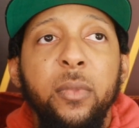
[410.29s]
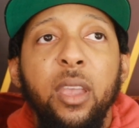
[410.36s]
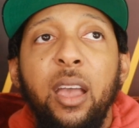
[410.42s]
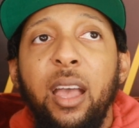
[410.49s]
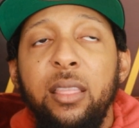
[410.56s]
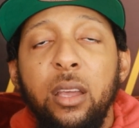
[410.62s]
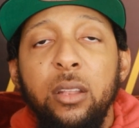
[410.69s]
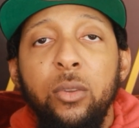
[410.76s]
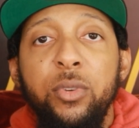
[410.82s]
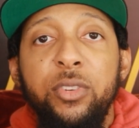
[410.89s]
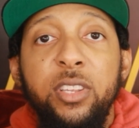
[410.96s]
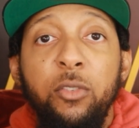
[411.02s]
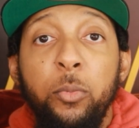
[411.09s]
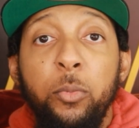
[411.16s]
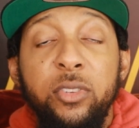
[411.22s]
I thought the
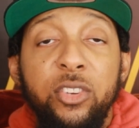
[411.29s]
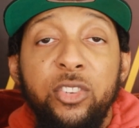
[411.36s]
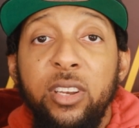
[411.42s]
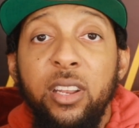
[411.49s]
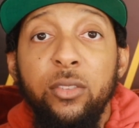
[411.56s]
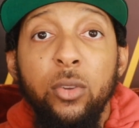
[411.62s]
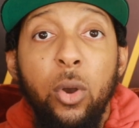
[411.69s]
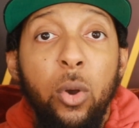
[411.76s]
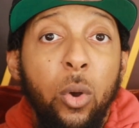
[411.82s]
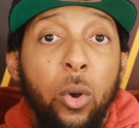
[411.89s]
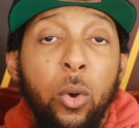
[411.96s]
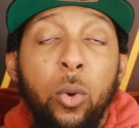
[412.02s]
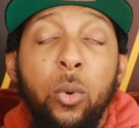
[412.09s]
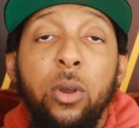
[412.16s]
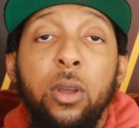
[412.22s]
receiver position as a
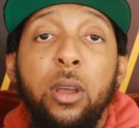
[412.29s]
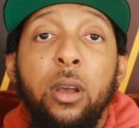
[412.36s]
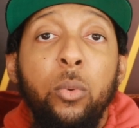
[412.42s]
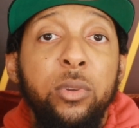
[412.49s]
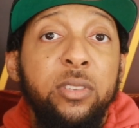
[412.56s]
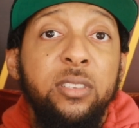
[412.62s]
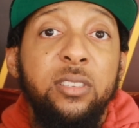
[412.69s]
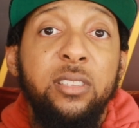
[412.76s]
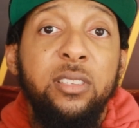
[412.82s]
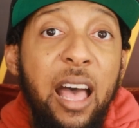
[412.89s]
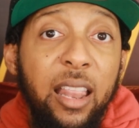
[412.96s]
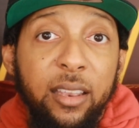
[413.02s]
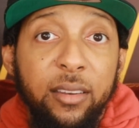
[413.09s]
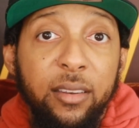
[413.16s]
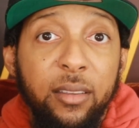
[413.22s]
whole was
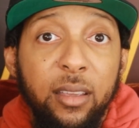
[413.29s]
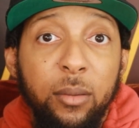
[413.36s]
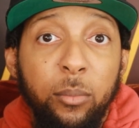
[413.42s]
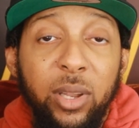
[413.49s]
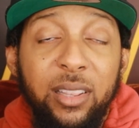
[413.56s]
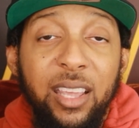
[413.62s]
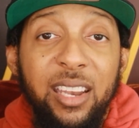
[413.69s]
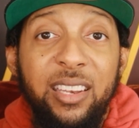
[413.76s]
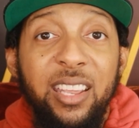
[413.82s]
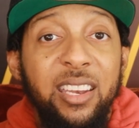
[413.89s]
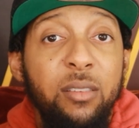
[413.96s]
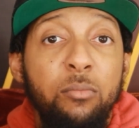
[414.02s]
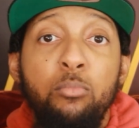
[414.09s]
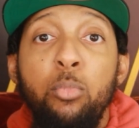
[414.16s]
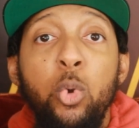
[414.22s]
solid but they
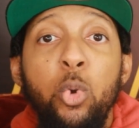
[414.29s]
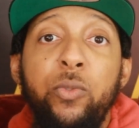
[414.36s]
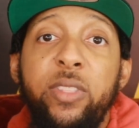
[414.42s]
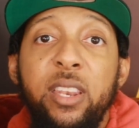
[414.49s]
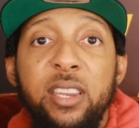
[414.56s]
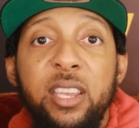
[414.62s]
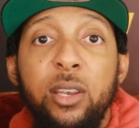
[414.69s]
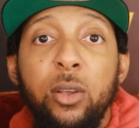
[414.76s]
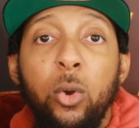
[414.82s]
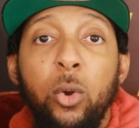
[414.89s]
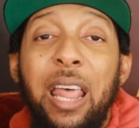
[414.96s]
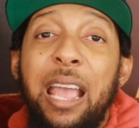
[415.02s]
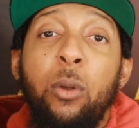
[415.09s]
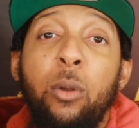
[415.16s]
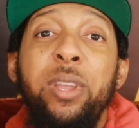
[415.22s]
didn't move the needle
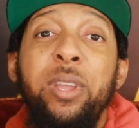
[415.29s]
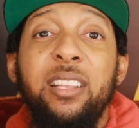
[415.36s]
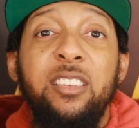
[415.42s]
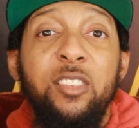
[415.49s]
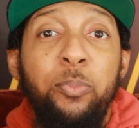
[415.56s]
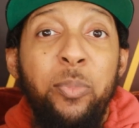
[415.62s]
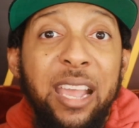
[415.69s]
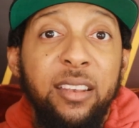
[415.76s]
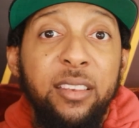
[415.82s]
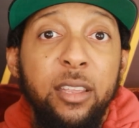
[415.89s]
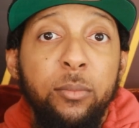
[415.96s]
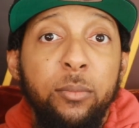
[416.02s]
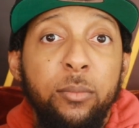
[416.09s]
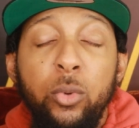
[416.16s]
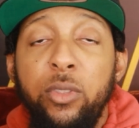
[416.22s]
like we expect
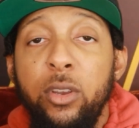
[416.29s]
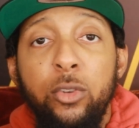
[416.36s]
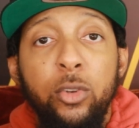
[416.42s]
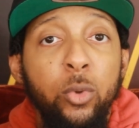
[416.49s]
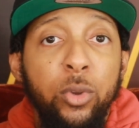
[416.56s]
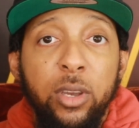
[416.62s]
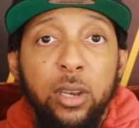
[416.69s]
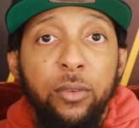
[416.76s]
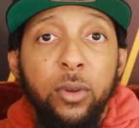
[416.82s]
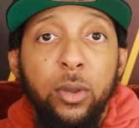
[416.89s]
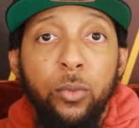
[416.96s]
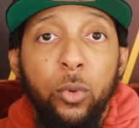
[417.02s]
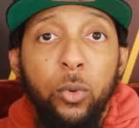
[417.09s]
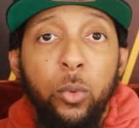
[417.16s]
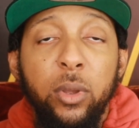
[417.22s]
them to they're too good of a
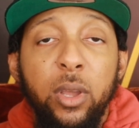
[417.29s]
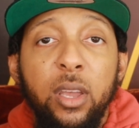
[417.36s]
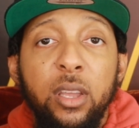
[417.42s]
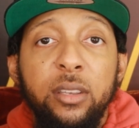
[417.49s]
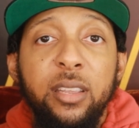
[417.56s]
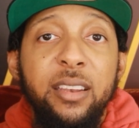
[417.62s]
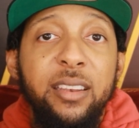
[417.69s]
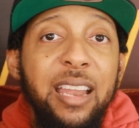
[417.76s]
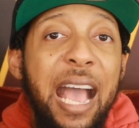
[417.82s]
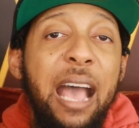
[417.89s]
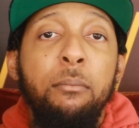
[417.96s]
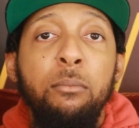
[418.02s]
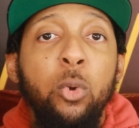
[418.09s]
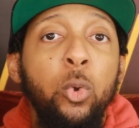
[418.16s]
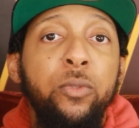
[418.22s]
group to
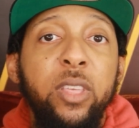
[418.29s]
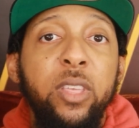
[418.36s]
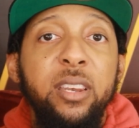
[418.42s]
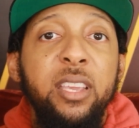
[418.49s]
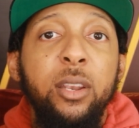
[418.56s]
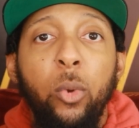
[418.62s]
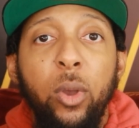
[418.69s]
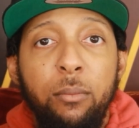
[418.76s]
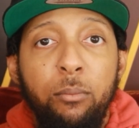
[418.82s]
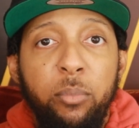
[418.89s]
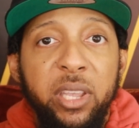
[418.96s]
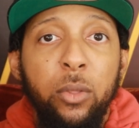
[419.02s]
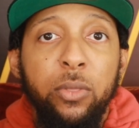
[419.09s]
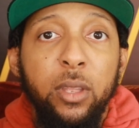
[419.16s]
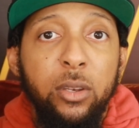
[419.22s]
not move the needle and
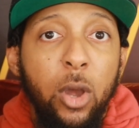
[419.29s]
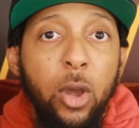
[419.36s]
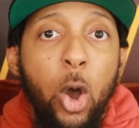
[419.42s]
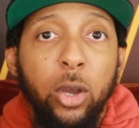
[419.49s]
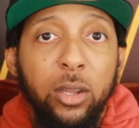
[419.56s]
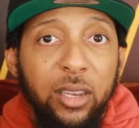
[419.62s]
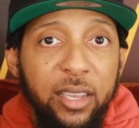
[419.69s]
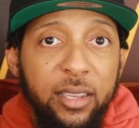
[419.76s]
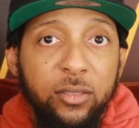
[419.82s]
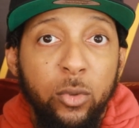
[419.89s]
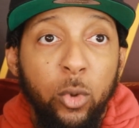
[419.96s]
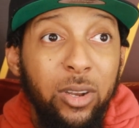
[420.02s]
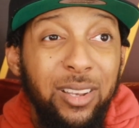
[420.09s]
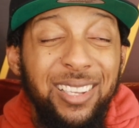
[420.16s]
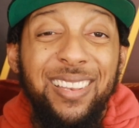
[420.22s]
be on the dog
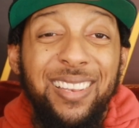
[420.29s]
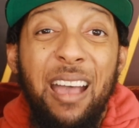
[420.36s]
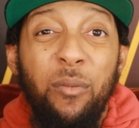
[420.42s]
list or at least have